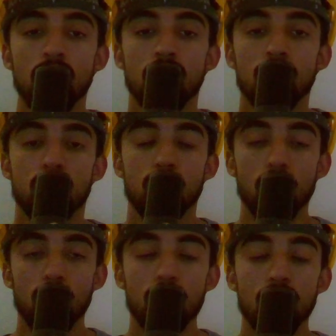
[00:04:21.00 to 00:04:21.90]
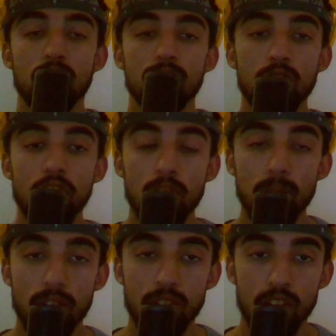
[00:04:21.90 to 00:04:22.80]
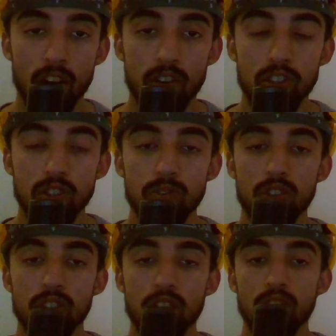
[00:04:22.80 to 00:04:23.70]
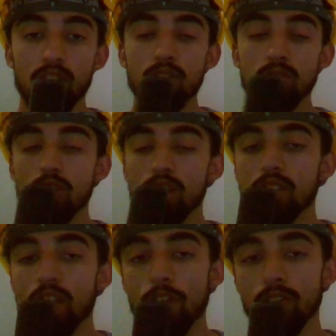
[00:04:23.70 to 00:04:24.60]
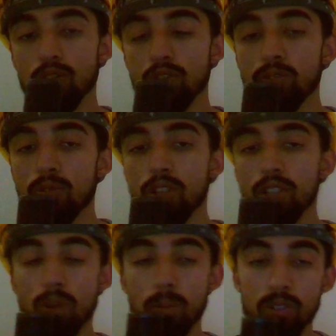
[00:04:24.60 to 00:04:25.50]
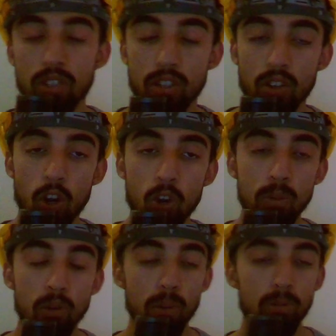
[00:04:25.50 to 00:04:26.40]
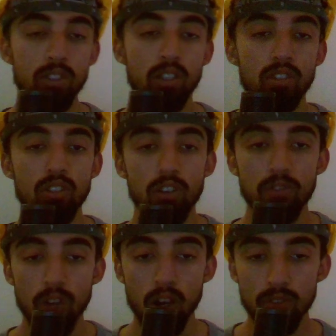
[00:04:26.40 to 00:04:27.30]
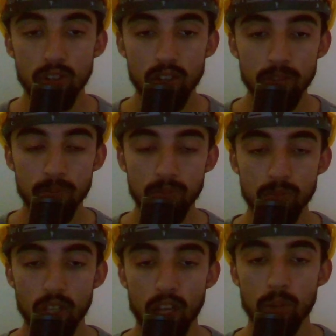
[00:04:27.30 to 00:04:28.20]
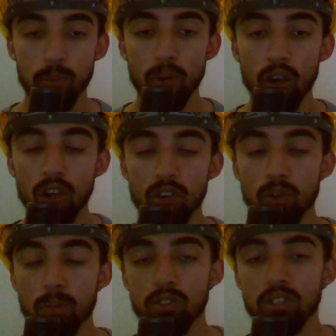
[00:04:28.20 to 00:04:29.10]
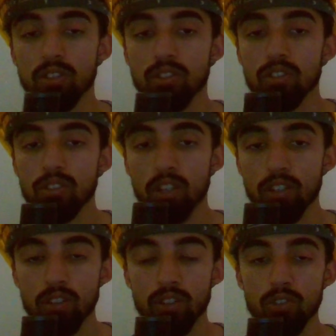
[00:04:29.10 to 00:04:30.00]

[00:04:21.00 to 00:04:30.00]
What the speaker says: So forget about the characters for a second. Let's look at the characters for what they represent. Homer represents a father and Bart represents the son.